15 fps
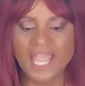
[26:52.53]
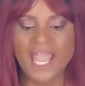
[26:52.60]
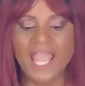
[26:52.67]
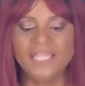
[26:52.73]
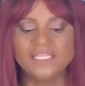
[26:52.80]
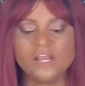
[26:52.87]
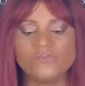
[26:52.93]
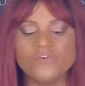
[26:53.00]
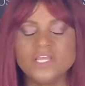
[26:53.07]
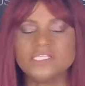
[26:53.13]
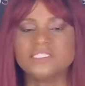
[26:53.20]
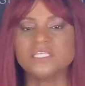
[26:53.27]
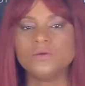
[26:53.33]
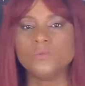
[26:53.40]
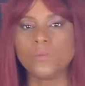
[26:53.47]
And the
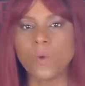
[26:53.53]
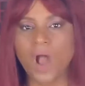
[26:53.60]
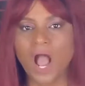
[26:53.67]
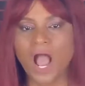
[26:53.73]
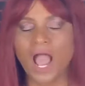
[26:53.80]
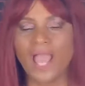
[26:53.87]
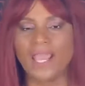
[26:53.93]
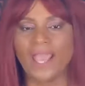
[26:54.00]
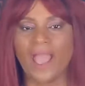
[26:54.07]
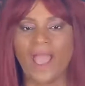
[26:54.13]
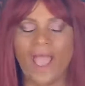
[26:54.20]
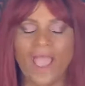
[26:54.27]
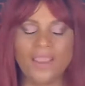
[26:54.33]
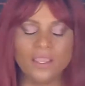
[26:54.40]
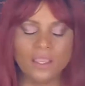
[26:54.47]
reason why
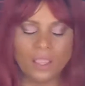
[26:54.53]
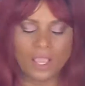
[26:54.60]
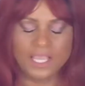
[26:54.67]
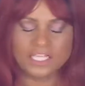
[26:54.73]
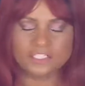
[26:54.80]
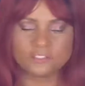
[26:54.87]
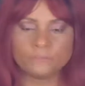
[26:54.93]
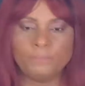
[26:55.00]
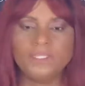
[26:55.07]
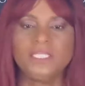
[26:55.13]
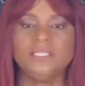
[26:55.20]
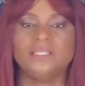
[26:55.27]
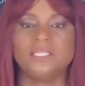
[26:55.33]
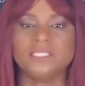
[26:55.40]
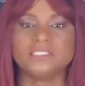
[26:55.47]
I
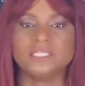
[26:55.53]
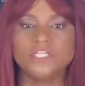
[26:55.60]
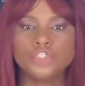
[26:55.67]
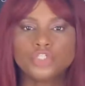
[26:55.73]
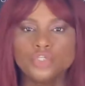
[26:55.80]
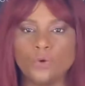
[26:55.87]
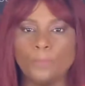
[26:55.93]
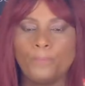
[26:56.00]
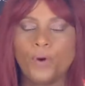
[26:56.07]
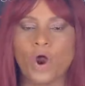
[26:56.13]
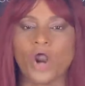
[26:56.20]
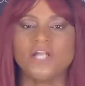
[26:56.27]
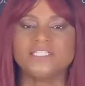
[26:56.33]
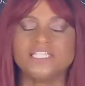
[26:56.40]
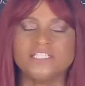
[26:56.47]
split this in two
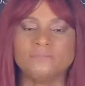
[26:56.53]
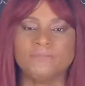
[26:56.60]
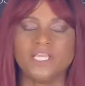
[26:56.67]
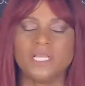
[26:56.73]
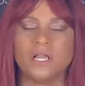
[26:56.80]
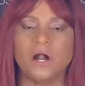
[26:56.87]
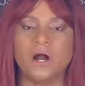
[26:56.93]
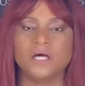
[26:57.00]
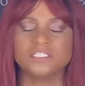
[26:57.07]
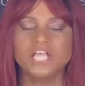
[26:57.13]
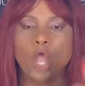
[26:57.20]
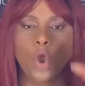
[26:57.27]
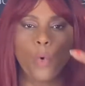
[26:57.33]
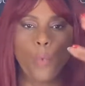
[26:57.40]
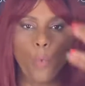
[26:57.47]
parts is because
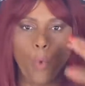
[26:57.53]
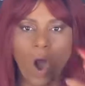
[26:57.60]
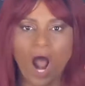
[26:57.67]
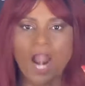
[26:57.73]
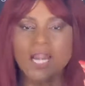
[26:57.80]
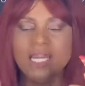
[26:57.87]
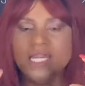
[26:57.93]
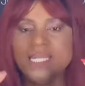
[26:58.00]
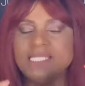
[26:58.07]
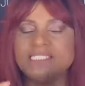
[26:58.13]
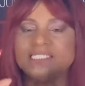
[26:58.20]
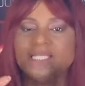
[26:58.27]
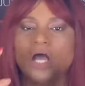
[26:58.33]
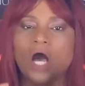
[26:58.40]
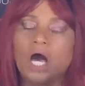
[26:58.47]
one
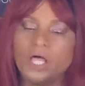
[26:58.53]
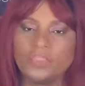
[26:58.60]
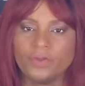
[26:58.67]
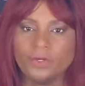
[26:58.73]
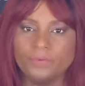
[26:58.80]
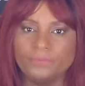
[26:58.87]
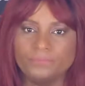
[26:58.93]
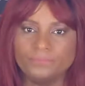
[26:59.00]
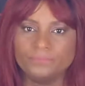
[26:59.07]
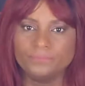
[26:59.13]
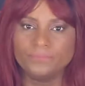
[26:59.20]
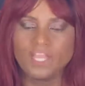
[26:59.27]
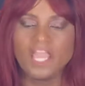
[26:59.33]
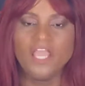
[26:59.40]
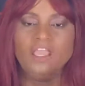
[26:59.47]
needs the other.
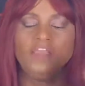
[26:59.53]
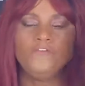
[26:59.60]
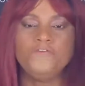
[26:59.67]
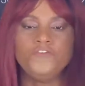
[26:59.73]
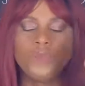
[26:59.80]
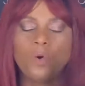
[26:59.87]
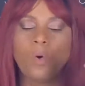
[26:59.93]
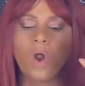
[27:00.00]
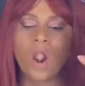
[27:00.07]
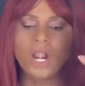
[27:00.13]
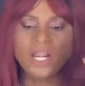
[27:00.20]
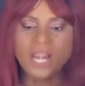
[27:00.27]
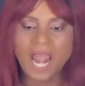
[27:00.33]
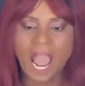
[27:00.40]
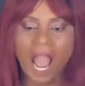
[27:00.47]
If you
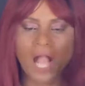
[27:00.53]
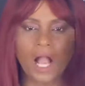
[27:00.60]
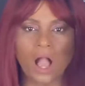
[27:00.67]
are not